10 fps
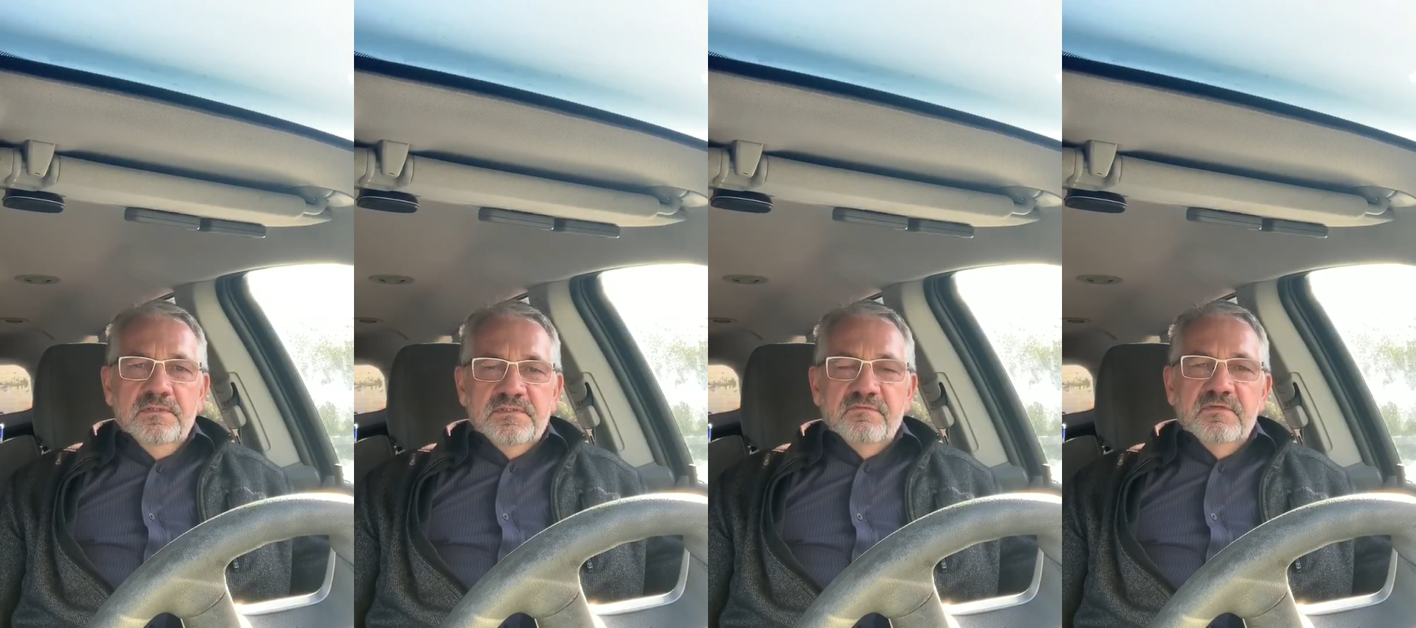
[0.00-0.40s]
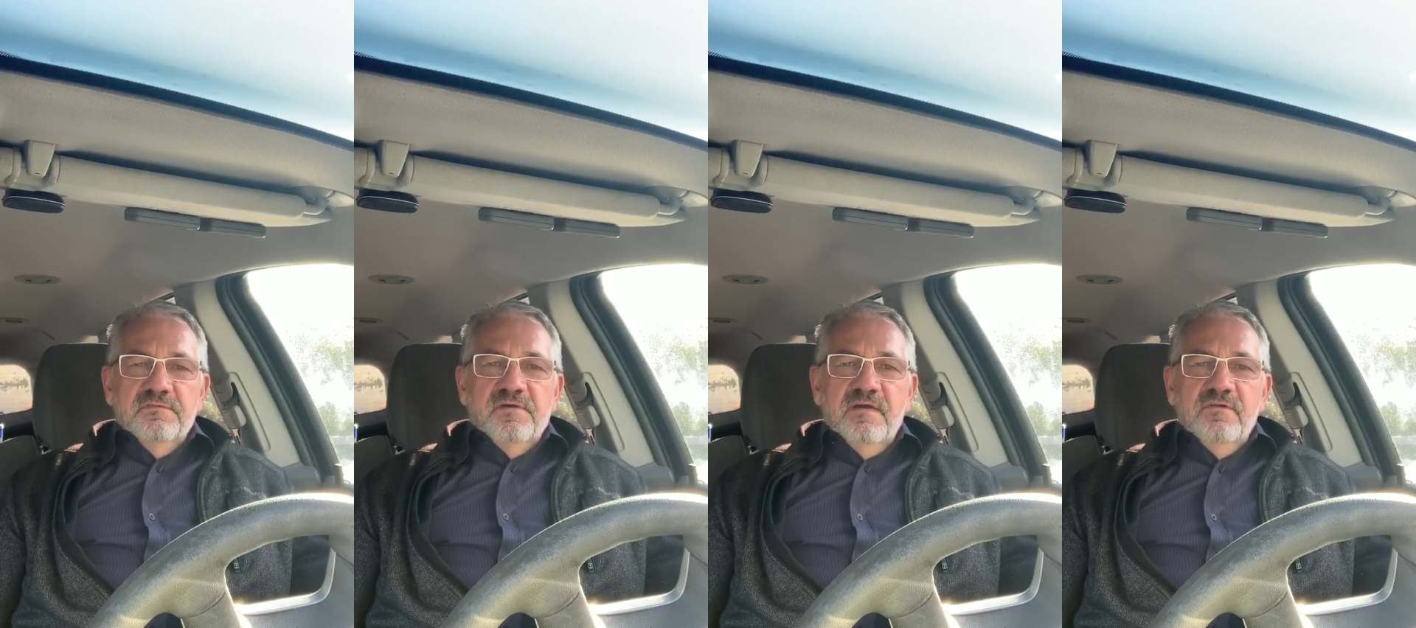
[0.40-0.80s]
7 to
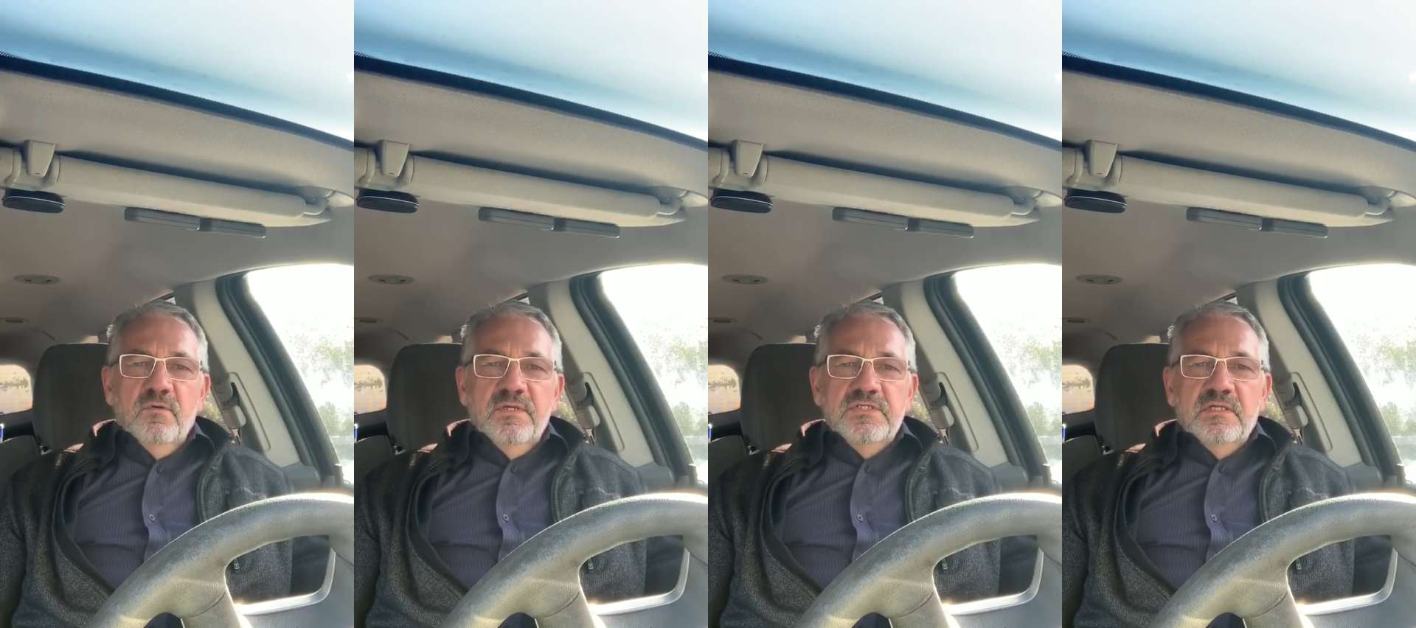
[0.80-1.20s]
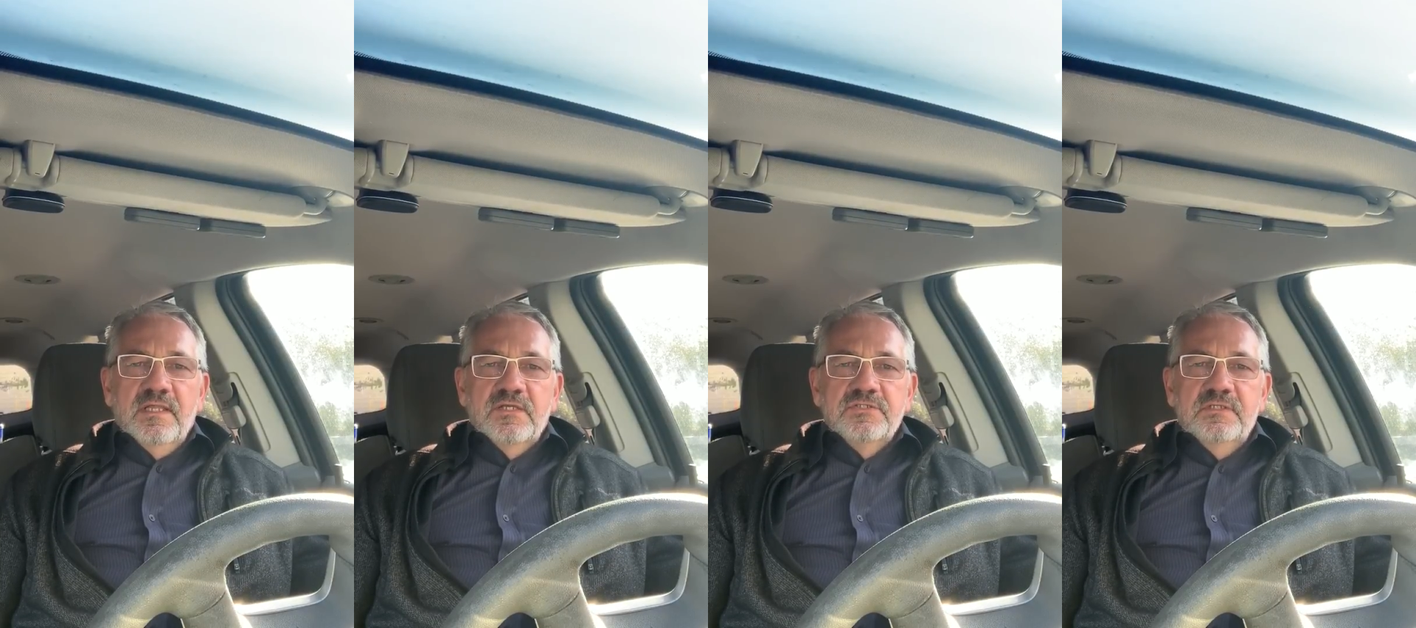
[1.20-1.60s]
5 in
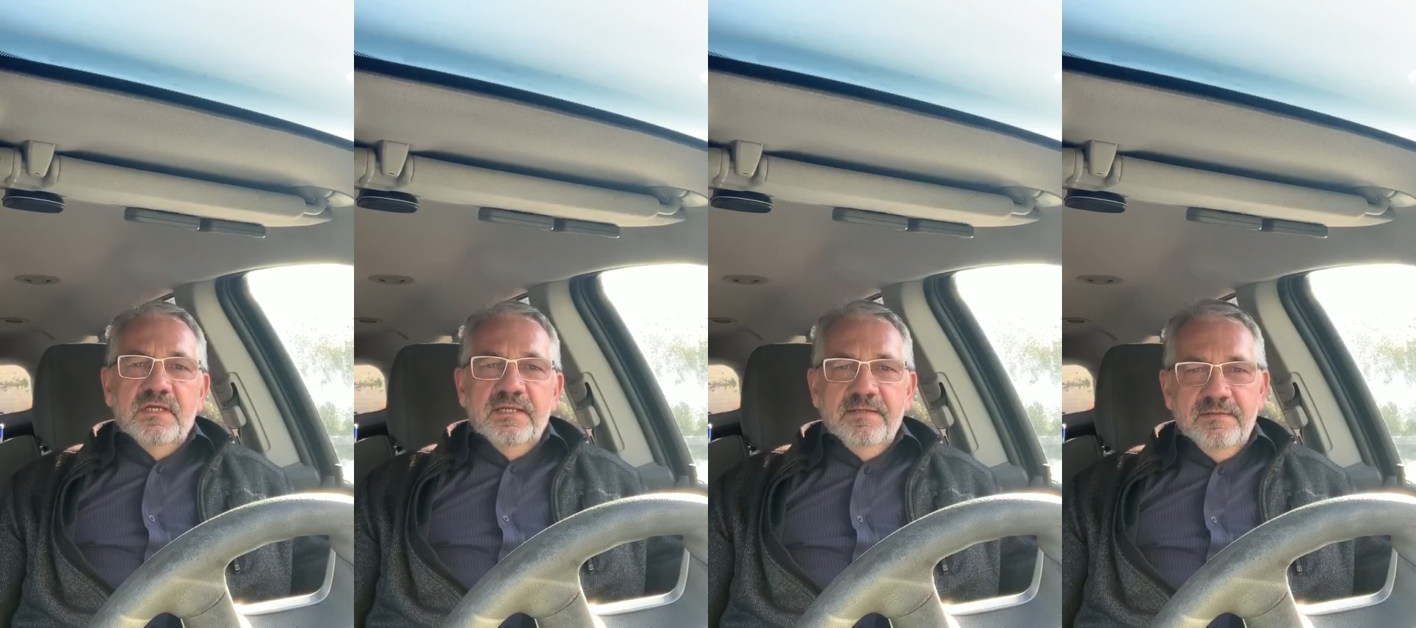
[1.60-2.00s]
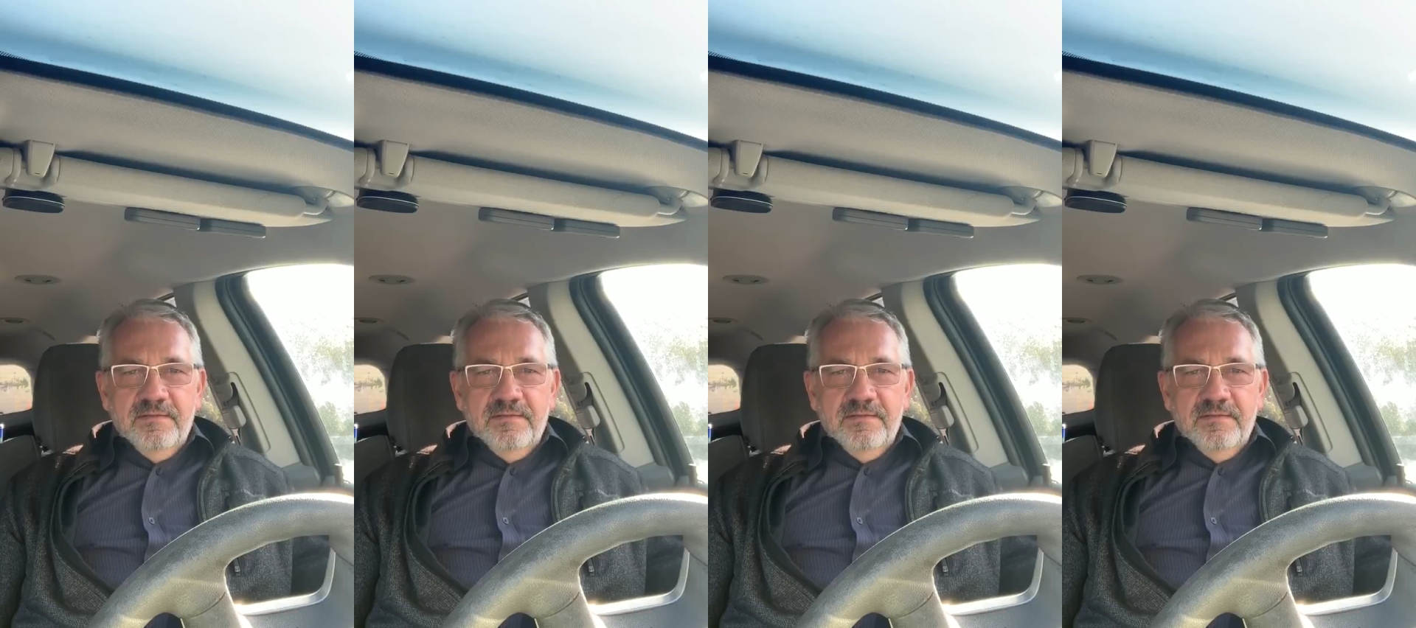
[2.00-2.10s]
OHL action today.